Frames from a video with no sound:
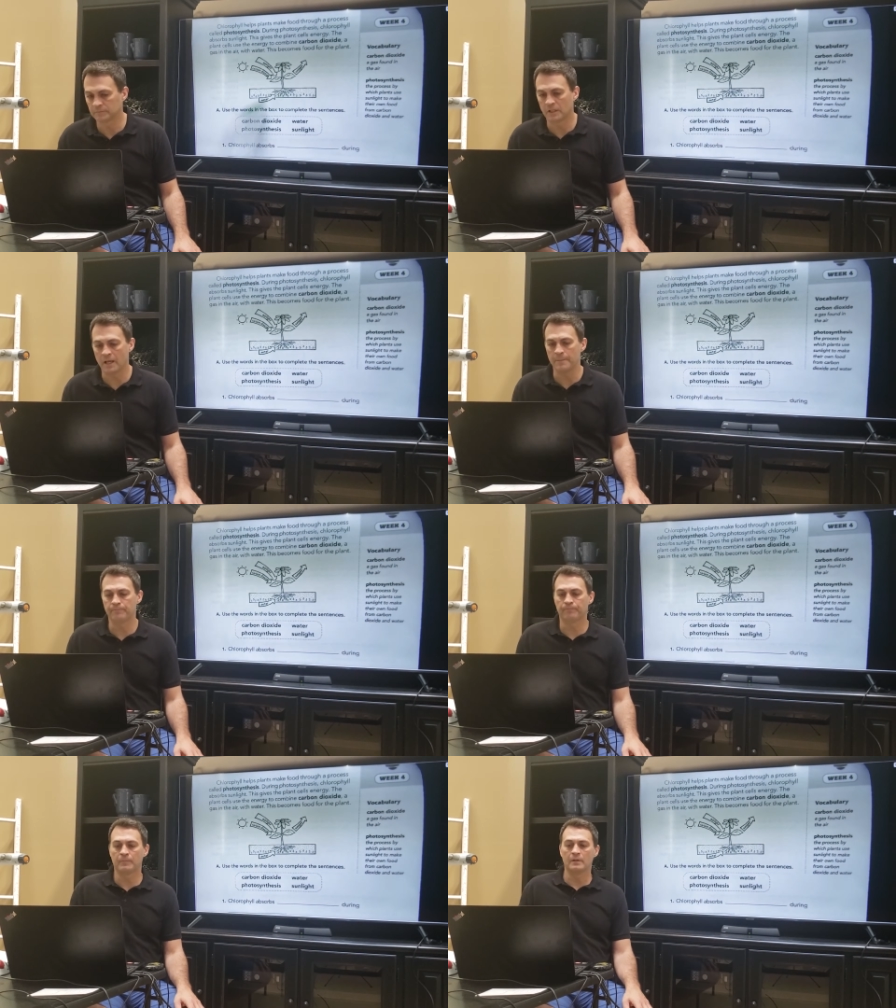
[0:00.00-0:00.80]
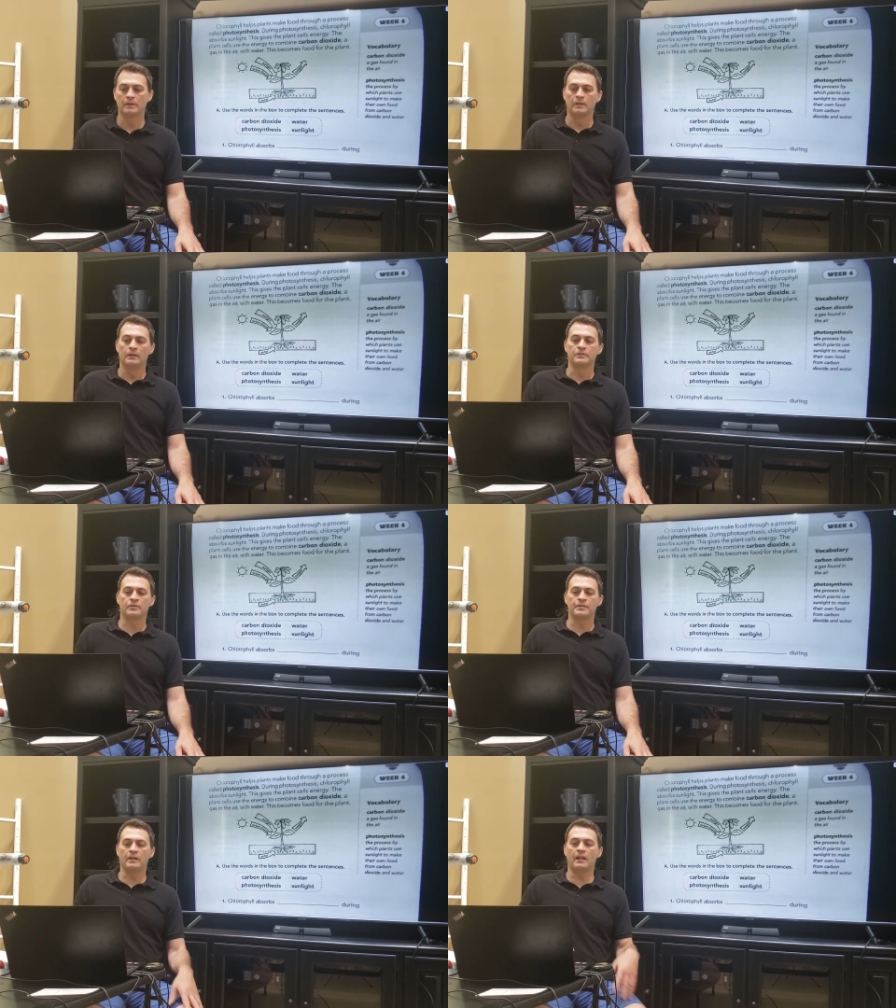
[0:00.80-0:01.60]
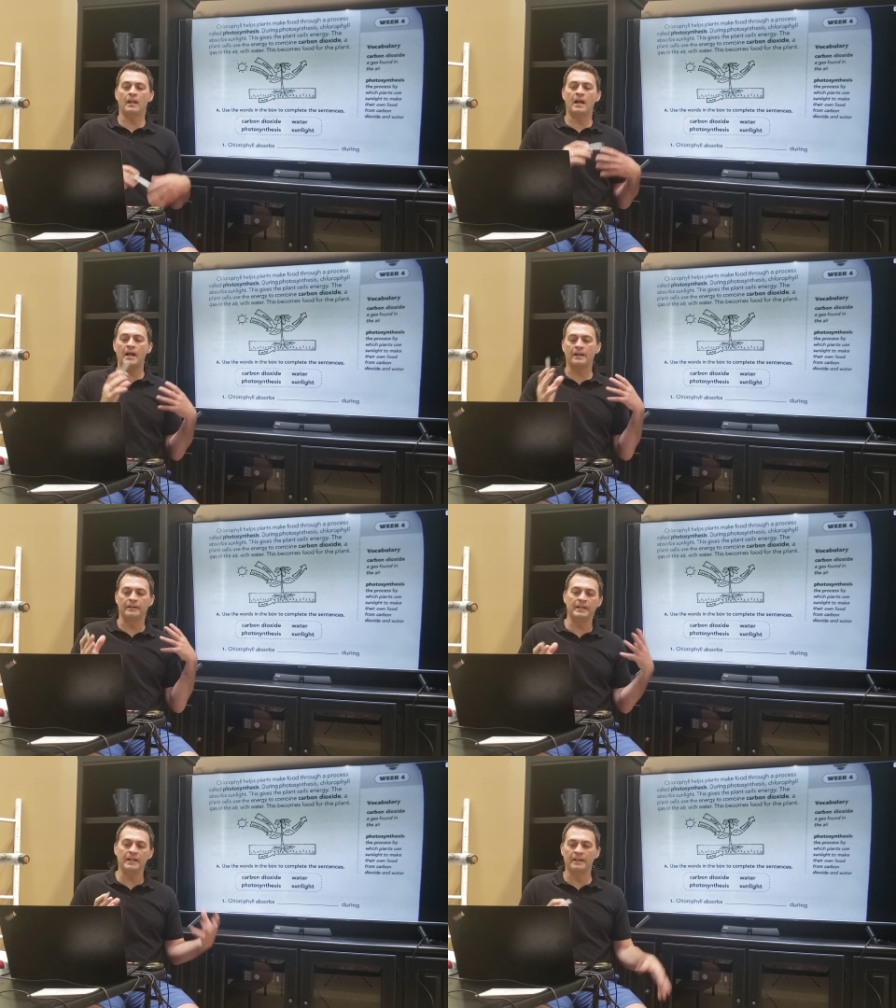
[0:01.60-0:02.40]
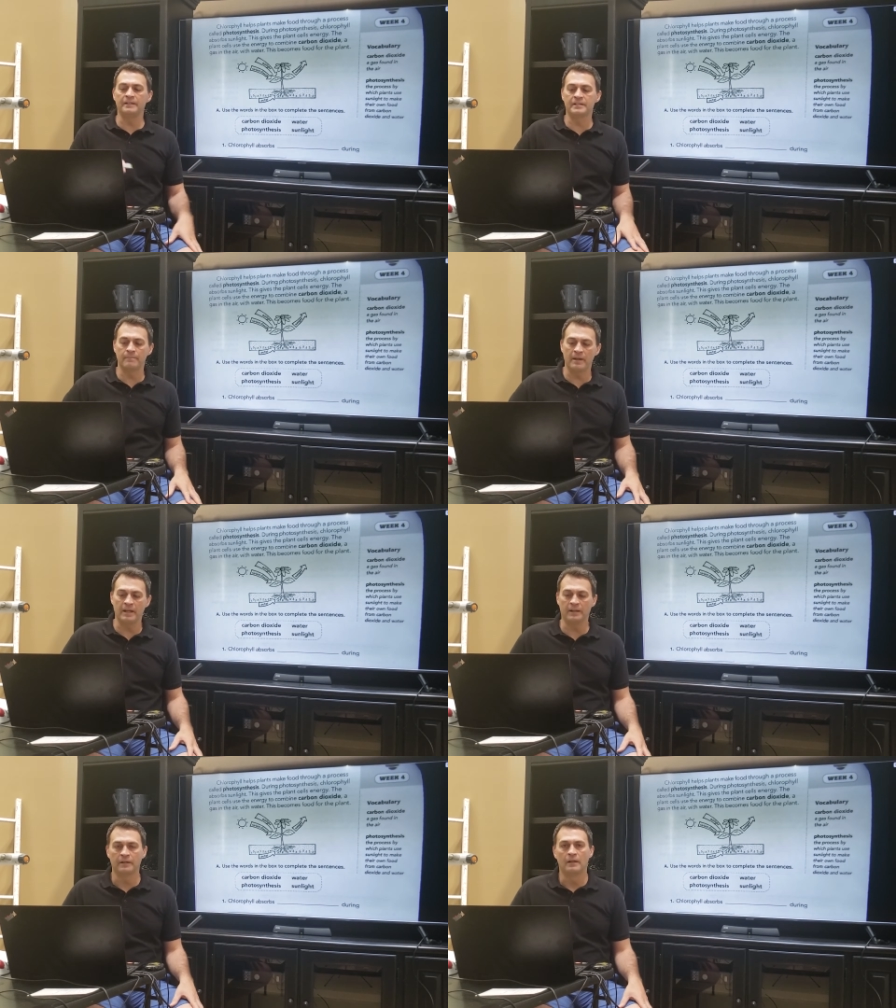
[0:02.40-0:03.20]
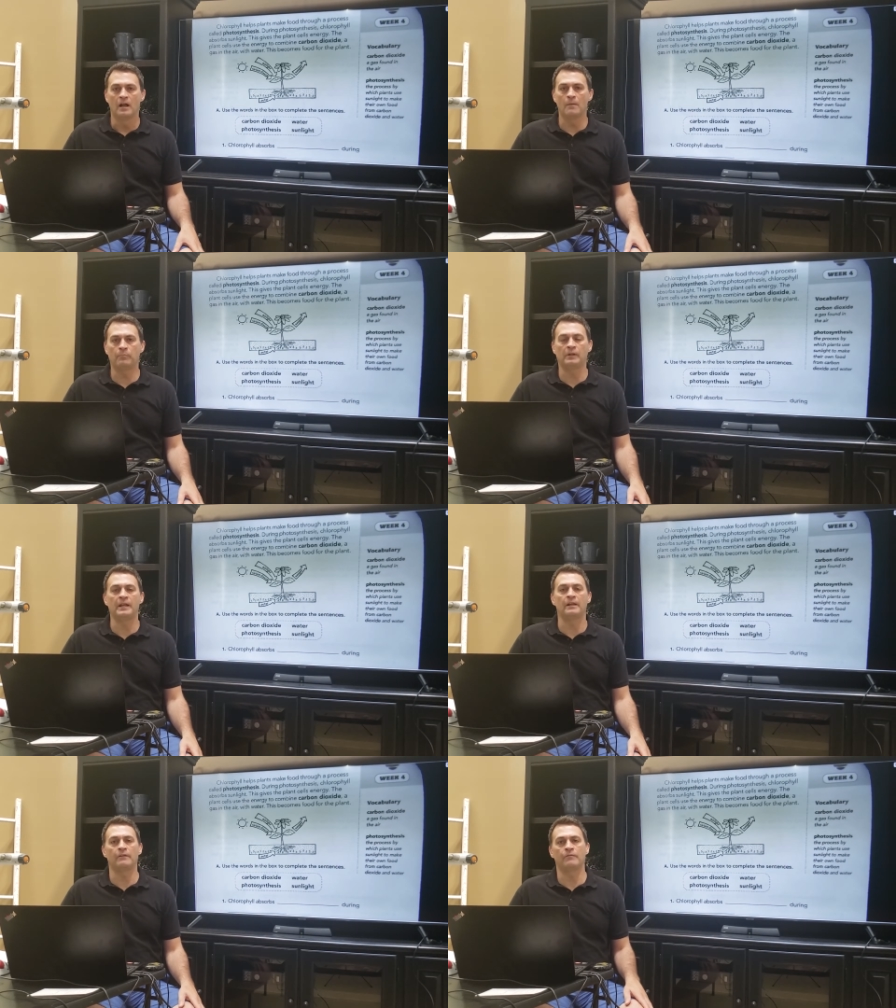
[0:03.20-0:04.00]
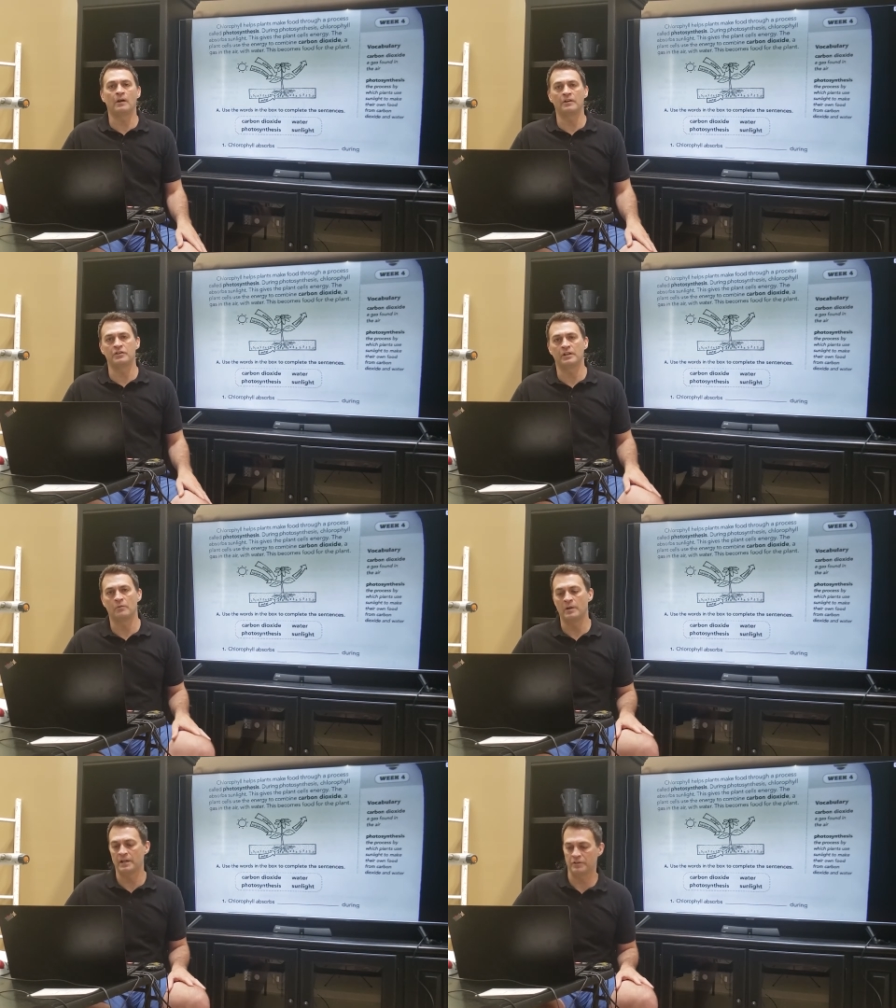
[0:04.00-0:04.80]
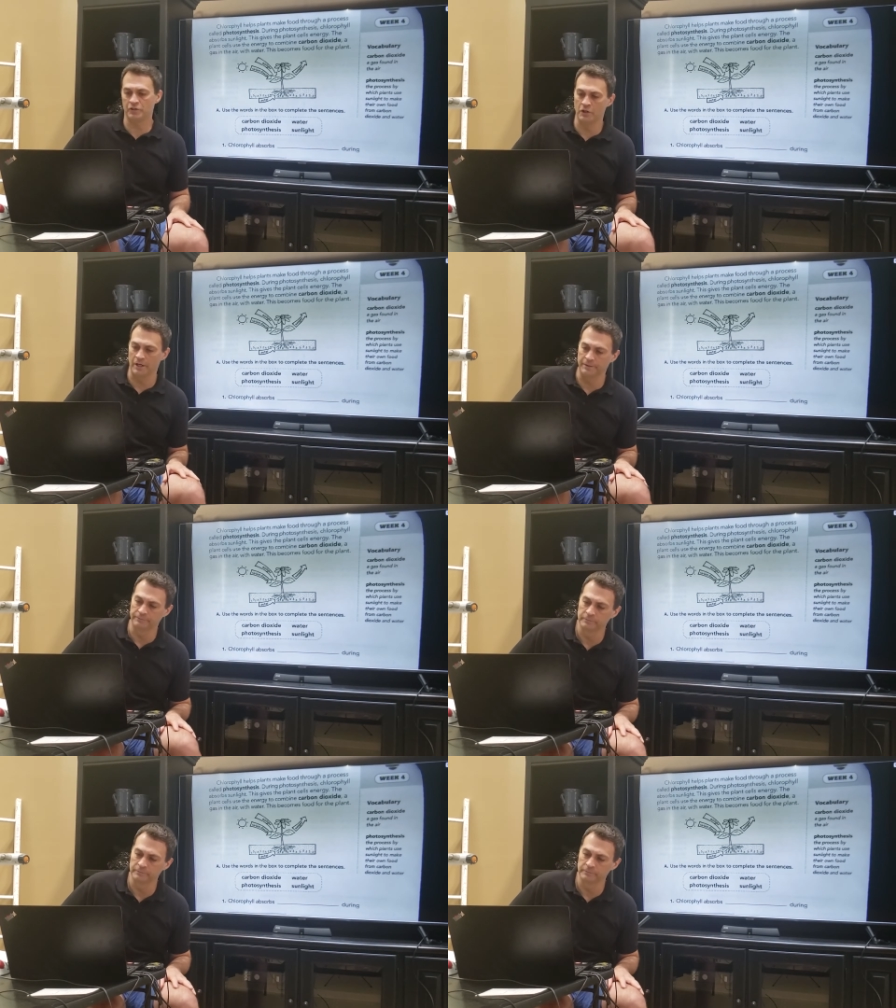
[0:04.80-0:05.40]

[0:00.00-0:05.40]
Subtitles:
Okay? So there's a lot needed to make a plant function the way it should.